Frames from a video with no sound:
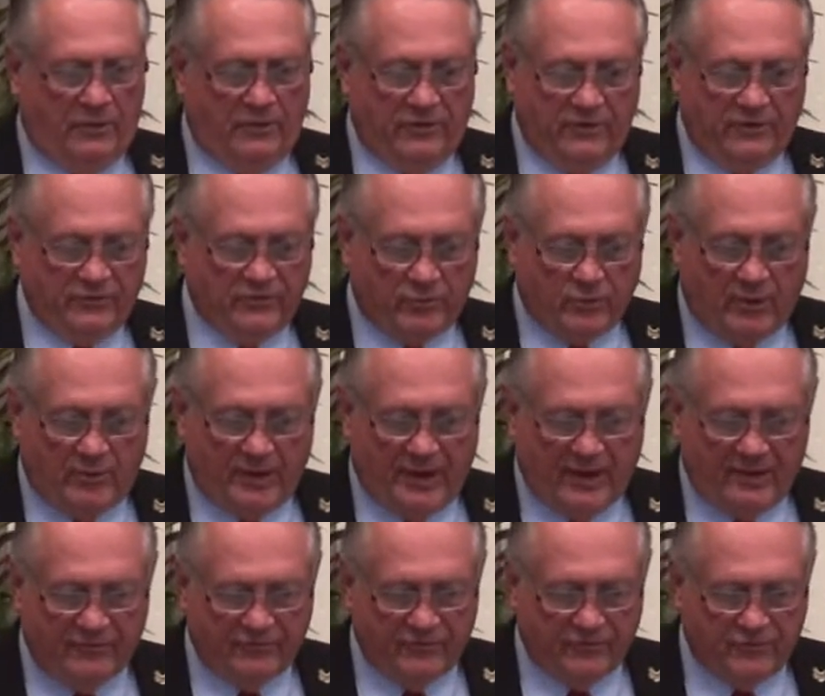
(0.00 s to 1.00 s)
This is what we
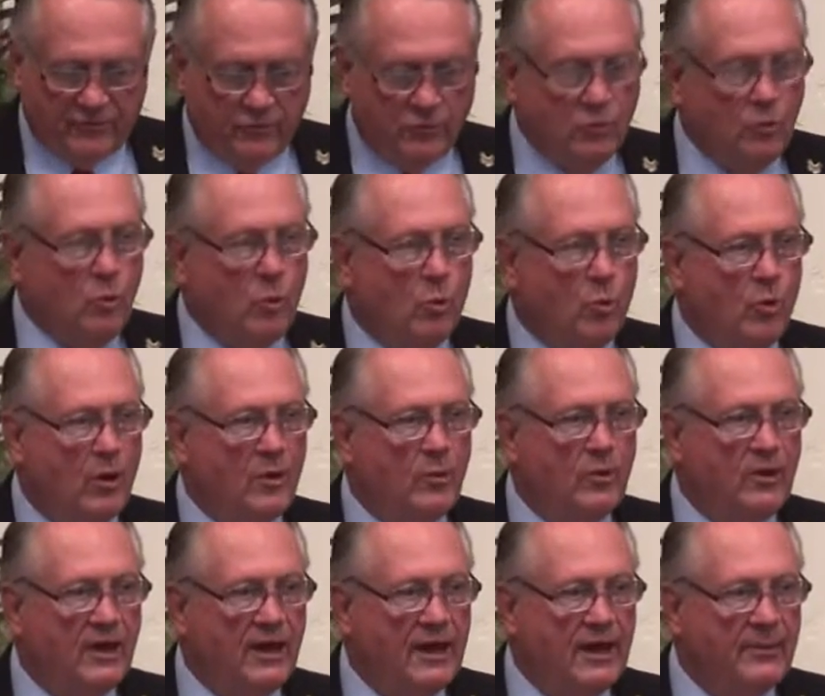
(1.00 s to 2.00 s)
have to do. What
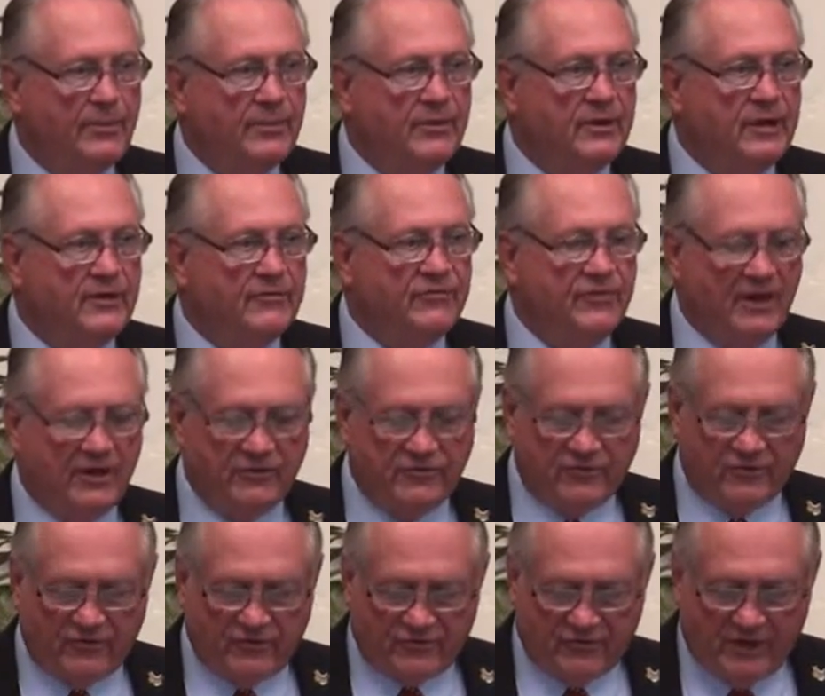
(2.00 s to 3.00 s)
will happen if they
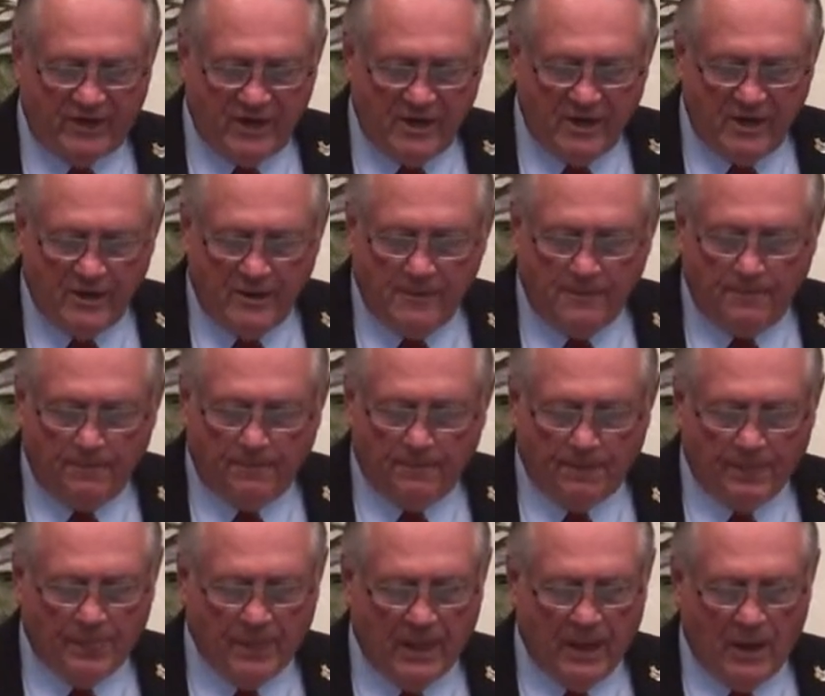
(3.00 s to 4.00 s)
succeed?
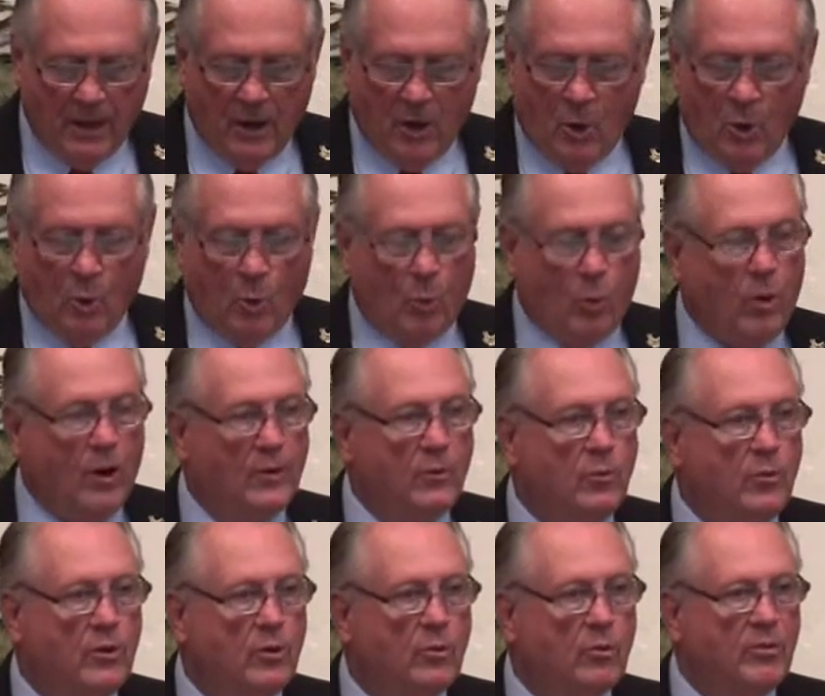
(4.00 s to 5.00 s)
What
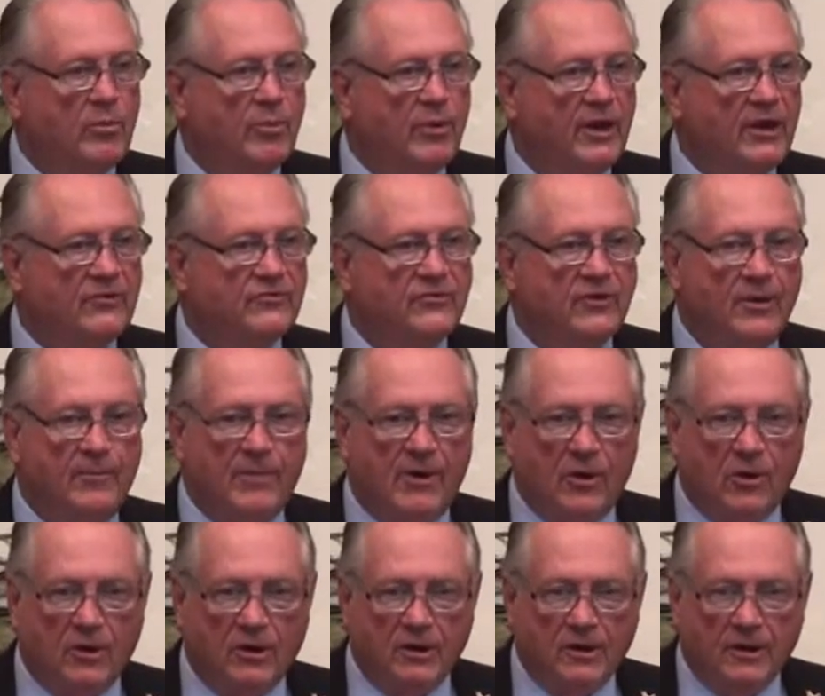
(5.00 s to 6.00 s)
will replace
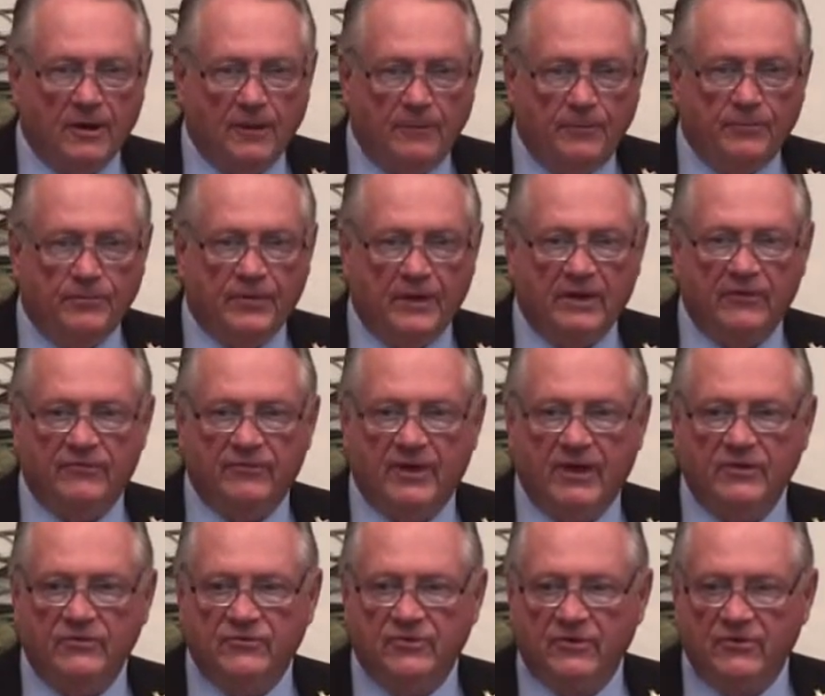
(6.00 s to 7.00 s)
America if
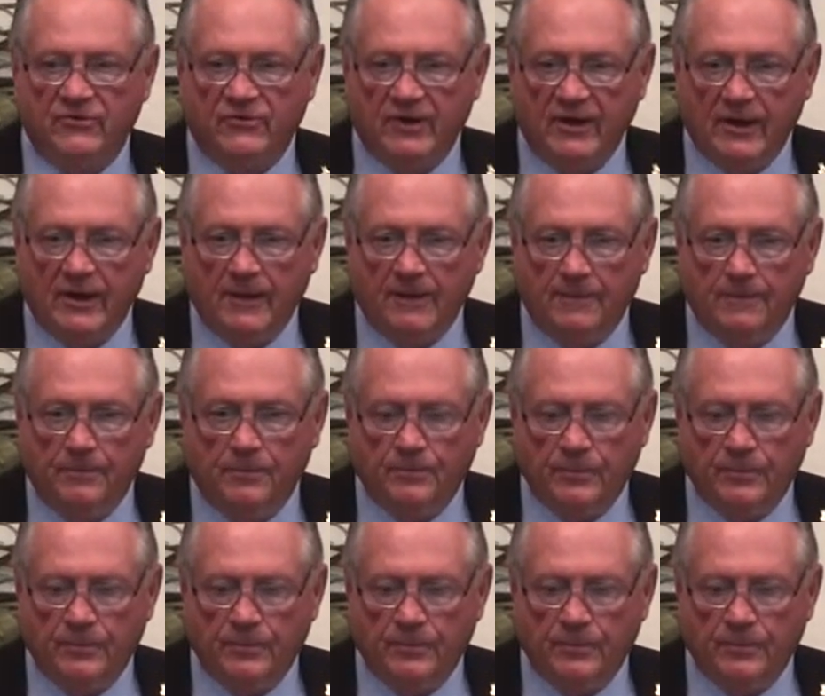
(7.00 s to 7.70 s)
they succeed?